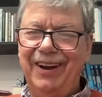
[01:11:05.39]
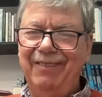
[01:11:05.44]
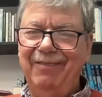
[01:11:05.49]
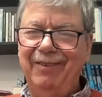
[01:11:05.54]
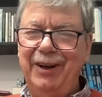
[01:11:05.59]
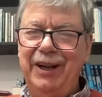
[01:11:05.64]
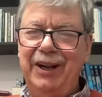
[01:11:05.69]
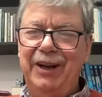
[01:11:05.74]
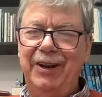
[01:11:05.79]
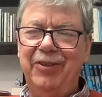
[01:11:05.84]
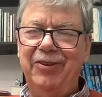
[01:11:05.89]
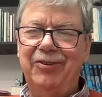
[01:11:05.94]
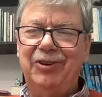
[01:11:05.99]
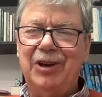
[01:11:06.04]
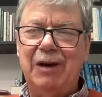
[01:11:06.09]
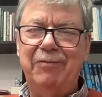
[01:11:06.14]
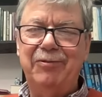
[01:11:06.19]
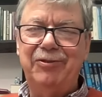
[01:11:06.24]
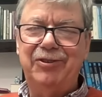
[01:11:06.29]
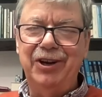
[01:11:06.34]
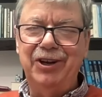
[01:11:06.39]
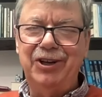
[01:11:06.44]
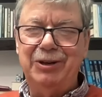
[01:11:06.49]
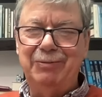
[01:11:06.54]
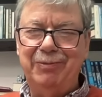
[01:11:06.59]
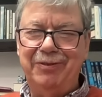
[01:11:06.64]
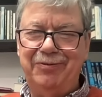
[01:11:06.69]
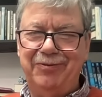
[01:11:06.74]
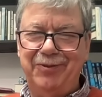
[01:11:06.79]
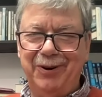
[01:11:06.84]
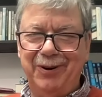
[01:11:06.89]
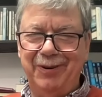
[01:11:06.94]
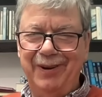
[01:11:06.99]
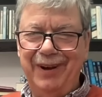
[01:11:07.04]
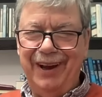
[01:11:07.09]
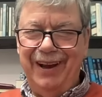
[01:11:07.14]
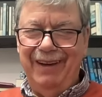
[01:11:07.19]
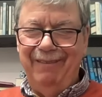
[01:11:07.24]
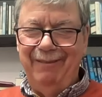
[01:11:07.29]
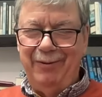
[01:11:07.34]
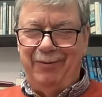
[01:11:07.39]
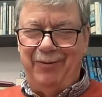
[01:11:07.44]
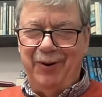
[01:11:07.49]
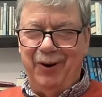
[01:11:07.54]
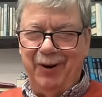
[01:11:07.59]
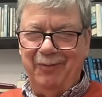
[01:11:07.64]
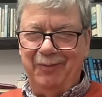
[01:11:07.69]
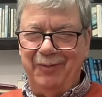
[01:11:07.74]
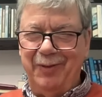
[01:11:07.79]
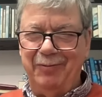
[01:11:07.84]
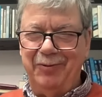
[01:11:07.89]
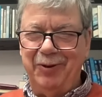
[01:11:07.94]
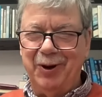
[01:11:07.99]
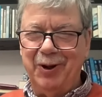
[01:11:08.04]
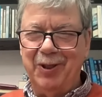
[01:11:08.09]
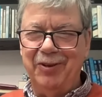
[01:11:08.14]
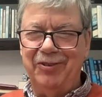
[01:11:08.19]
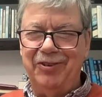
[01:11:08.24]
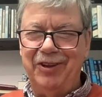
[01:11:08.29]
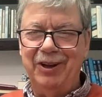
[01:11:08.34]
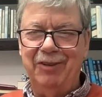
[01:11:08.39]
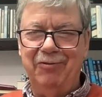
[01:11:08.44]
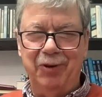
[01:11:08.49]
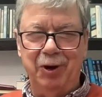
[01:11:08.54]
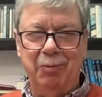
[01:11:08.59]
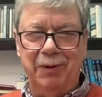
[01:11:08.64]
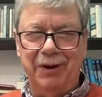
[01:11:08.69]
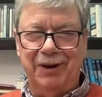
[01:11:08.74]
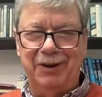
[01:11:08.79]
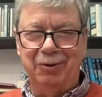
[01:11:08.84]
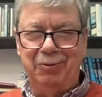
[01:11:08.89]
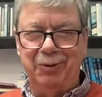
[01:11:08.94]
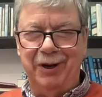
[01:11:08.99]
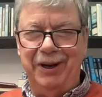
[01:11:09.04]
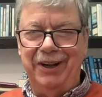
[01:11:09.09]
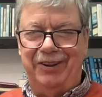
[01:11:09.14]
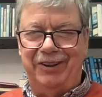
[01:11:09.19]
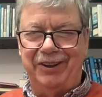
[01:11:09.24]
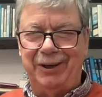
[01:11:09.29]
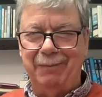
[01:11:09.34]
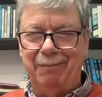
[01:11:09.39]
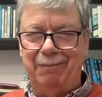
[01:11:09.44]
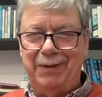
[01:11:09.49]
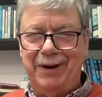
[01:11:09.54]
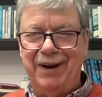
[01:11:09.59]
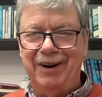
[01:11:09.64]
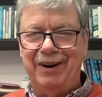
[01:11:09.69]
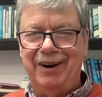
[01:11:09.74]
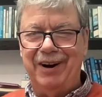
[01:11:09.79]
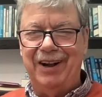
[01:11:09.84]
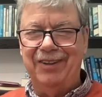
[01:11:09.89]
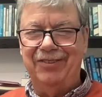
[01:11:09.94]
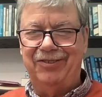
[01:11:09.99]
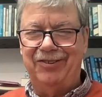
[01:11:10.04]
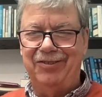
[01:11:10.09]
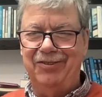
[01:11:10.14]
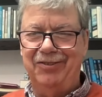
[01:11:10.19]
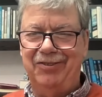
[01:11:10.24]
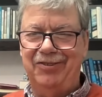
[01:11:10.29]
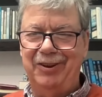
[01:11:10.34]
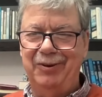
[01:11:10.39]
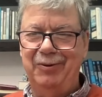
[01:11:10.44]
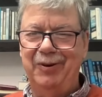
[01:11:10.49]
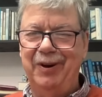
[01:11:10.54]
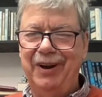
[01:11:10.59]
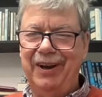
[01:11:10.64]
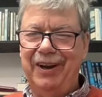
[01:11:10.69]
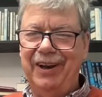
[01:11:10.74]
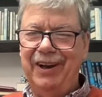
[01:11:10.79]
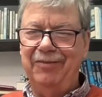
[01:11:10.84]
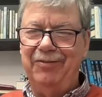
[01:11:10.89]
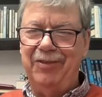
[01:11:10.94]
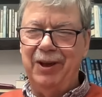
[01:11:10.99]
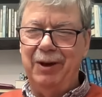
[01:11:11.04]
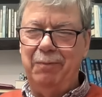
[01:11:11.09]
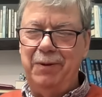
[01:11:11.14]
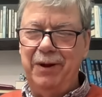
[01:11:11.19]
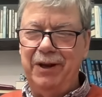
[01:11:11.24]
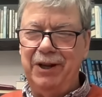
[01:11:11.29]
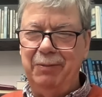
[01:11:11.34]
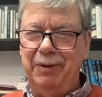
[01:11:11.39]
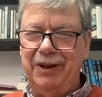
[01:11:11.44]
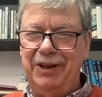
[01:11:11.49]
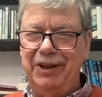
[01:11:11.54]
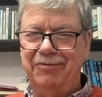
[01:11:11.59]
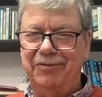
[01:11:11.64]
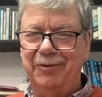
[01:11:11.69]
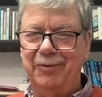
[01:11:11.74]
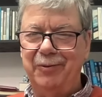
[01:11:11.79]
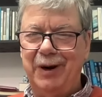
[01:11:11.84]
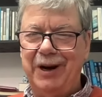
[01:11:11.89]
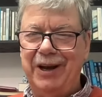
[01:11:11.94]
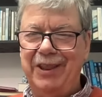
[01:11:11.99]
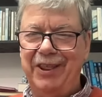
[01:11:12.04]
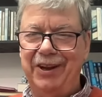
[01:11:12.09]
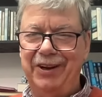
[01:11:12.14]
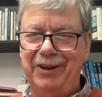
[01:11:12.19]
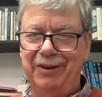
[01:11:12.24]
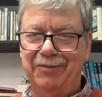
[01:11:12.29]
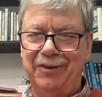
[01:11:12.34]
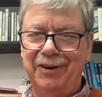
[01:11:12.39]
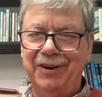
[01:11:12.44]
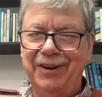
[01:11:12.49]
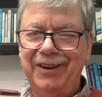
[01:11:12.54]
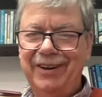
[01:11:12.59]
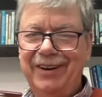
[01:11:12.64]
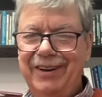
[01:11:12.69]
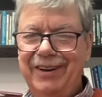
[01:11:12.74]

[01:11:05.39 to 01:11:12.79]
We needed this conversation before before yeah. before this interview because we need to compare our answers and see if they appear to be different, why they're different.